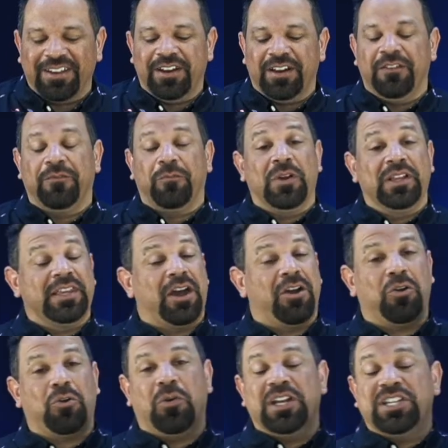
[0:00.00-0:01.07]
have, without
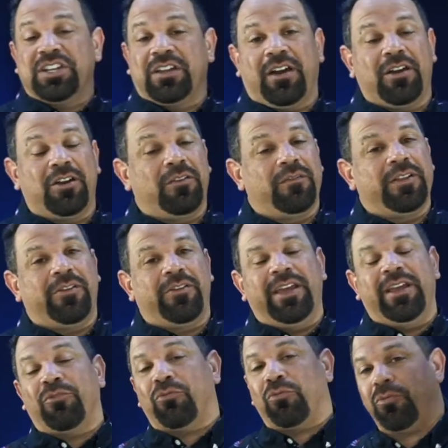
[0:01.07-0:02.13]
question, gone over there
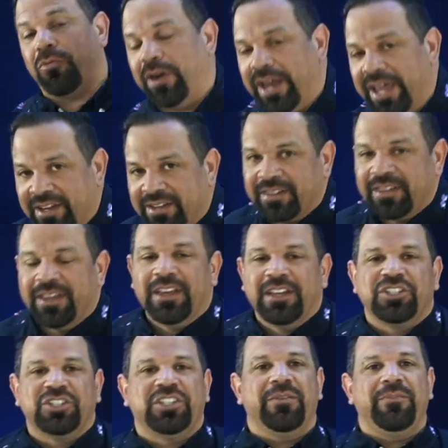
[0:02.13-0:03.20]
and wrecked
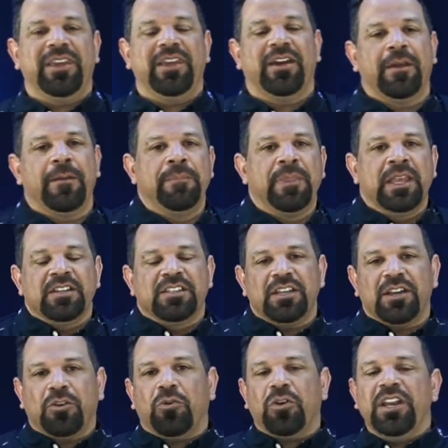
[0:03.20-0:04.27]
Shimei. See,
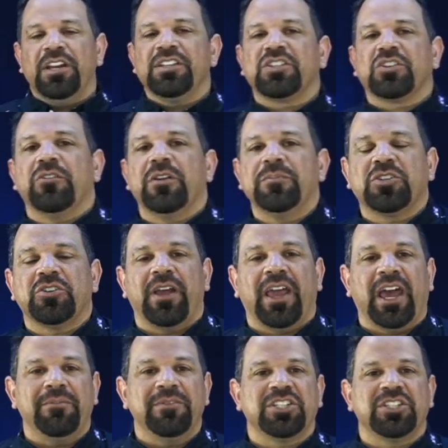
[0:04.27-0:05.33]
according to scripture,
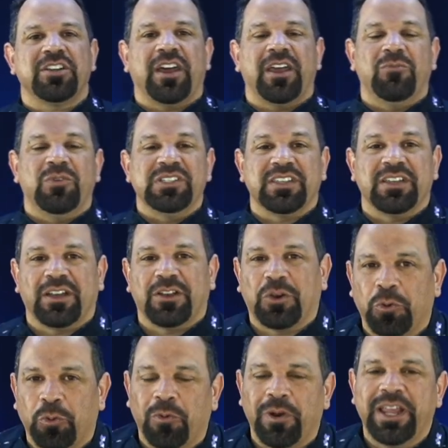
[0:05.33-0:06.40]
Abishai was a
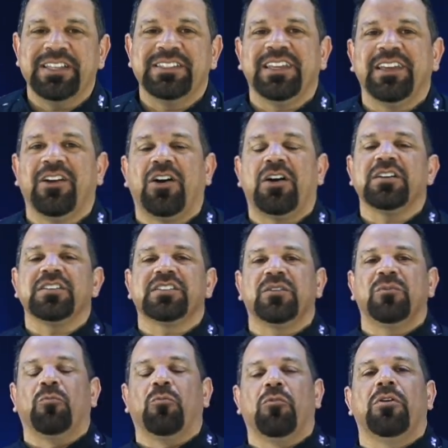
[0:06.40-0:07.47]
crazy,
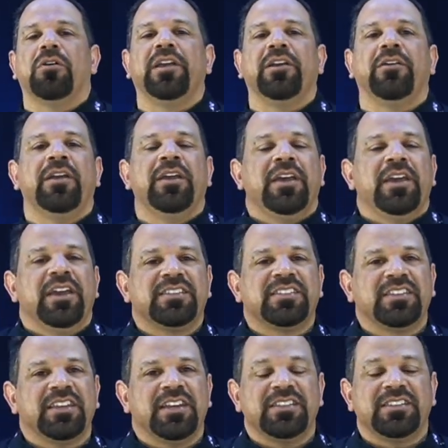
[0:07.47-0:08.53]
awesome warrior. It
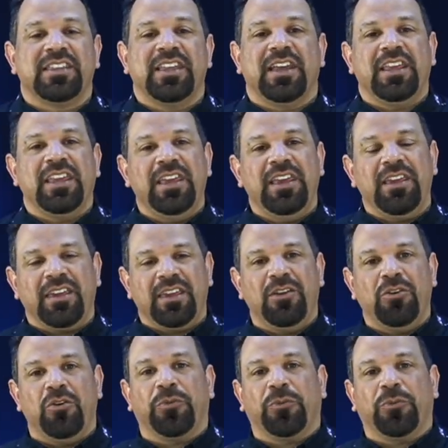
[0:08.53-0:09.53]
says that he killed